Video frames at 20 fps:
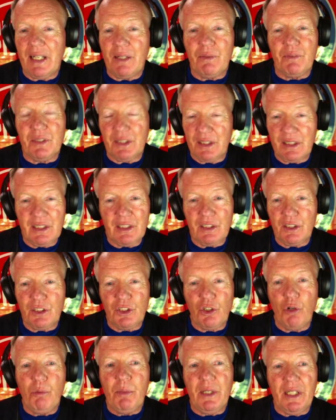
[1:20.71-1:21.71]
it was
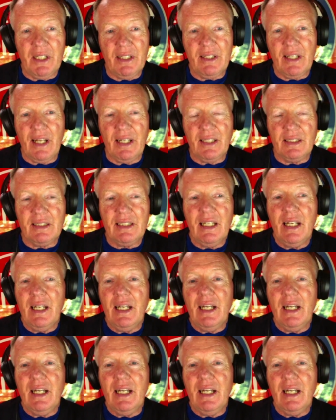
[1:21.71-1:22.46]
so many things.